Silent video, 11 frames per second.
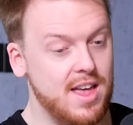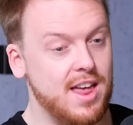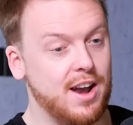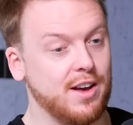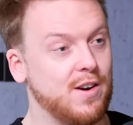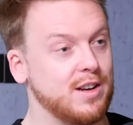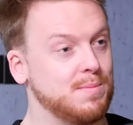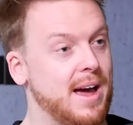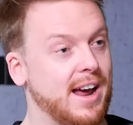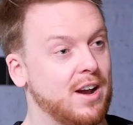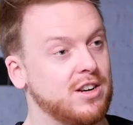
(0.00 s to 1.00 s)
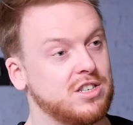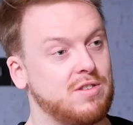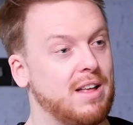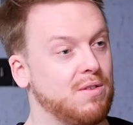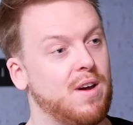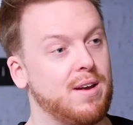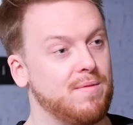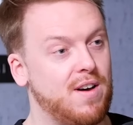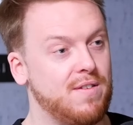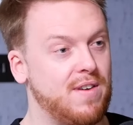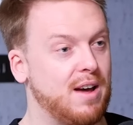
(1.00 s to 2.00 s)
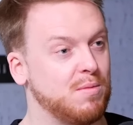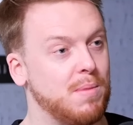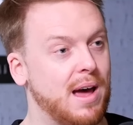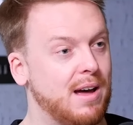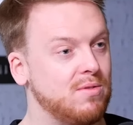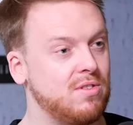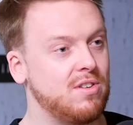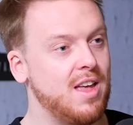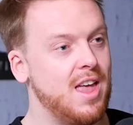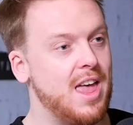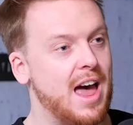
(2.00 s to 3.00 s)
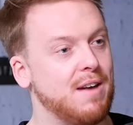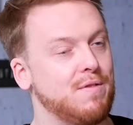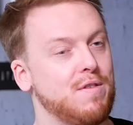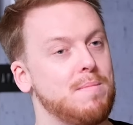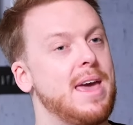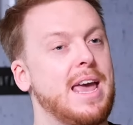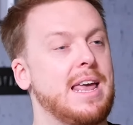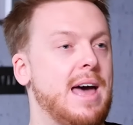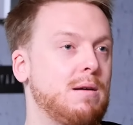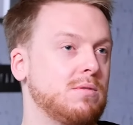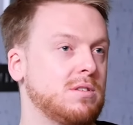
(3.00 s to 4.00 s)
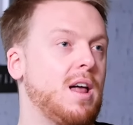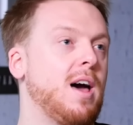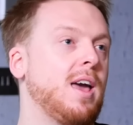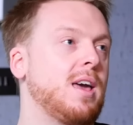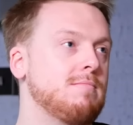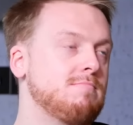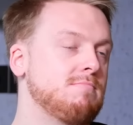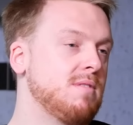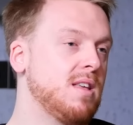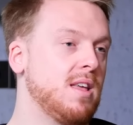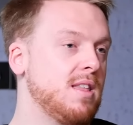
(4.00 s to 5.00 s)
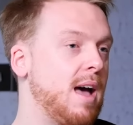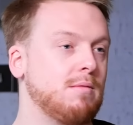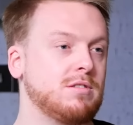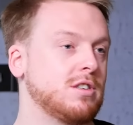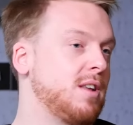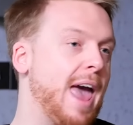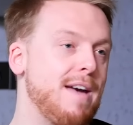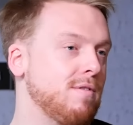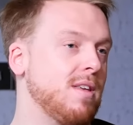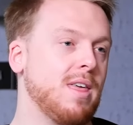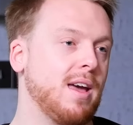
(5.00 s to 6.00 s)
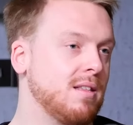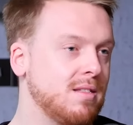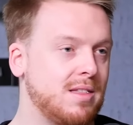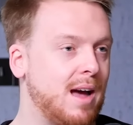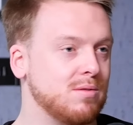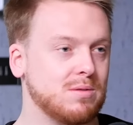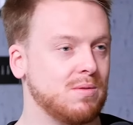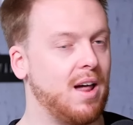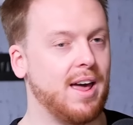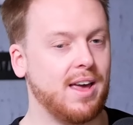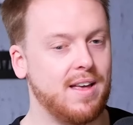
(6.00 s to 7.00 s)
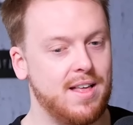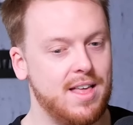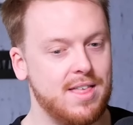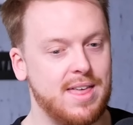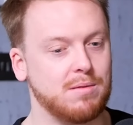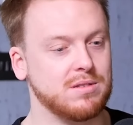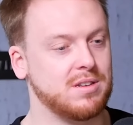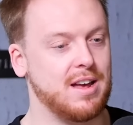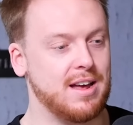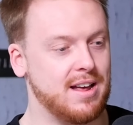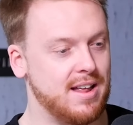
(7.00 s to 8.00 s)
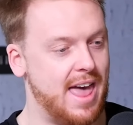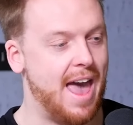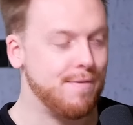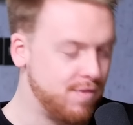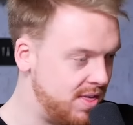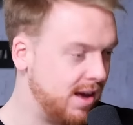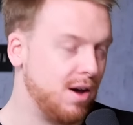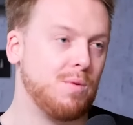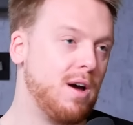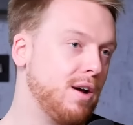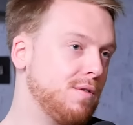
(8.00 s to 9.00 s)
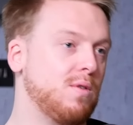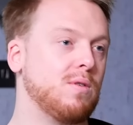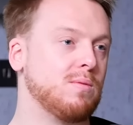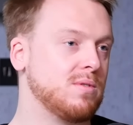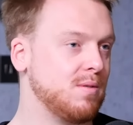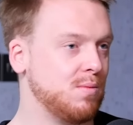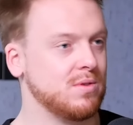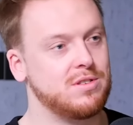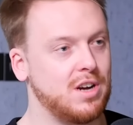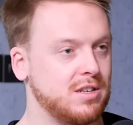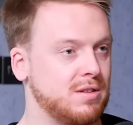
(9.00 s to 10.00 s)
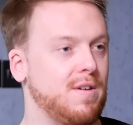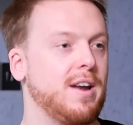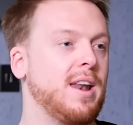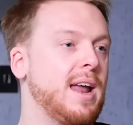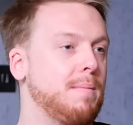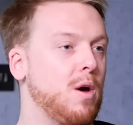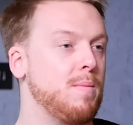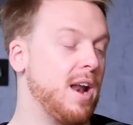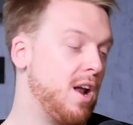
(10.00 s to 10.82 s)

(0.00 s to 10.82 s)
And I got his bank and I just transferred him five thousand pounds. And for me, that was like, that was just everything. That was like, that was uh, everything I'd worked for was justified in that moment.